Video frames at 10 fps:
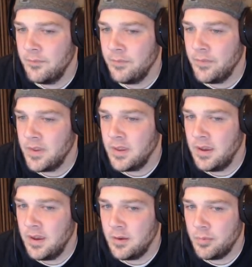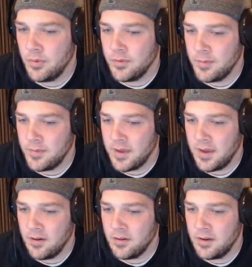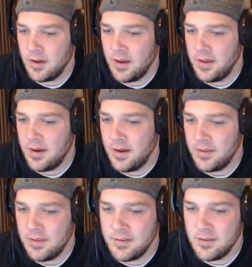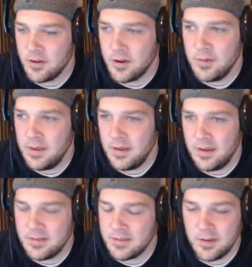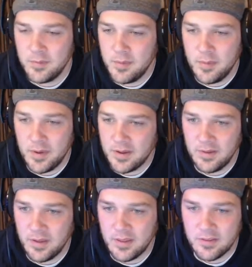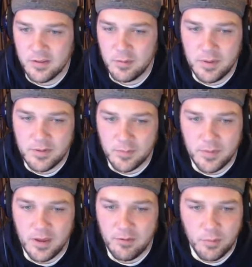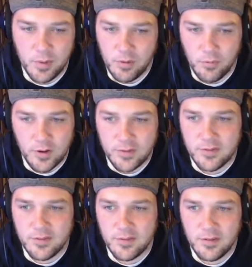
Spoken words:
EA to pull something out. It's either it's gonna be big, like it's gonna be something everybody wants.